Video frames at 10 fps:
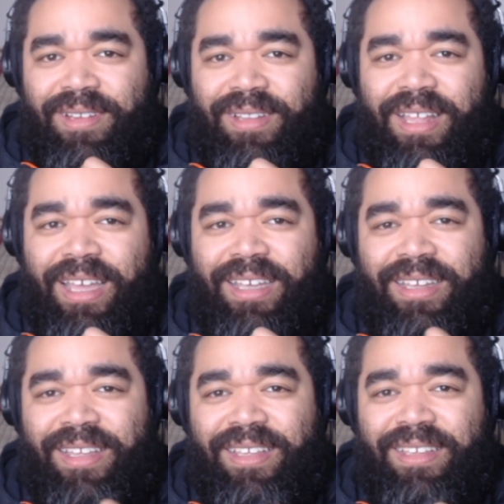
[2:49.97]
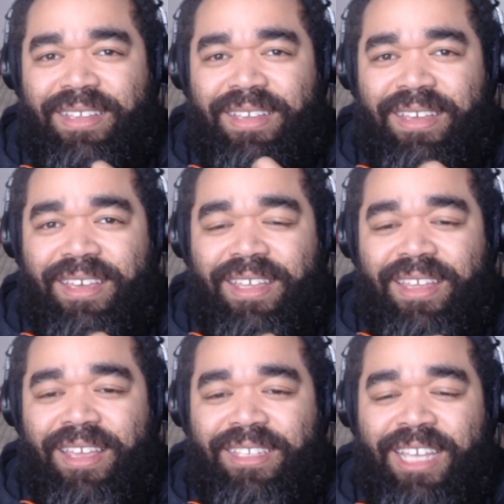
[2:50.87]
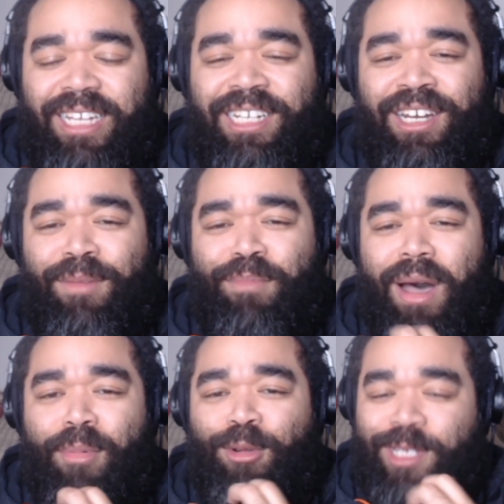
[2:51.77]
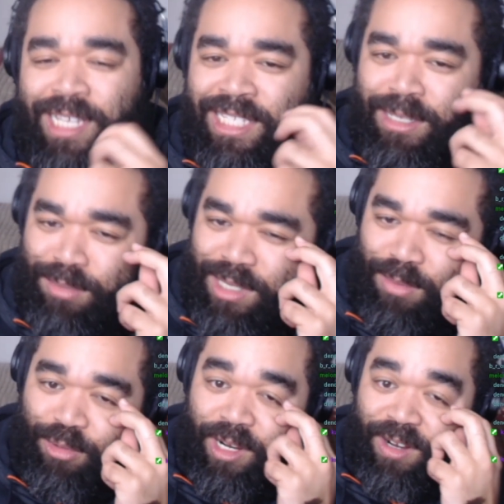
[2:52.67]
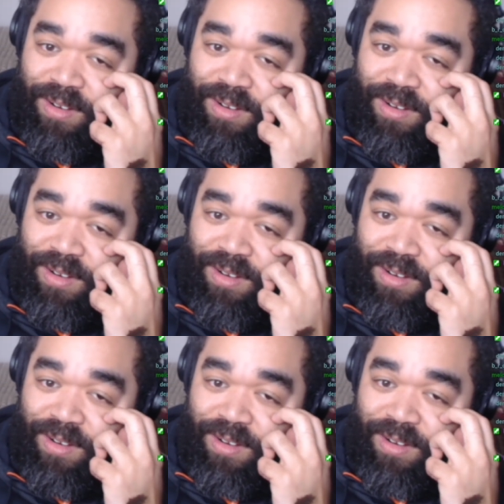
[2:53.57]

Like, touching the bubble sends him somewhere.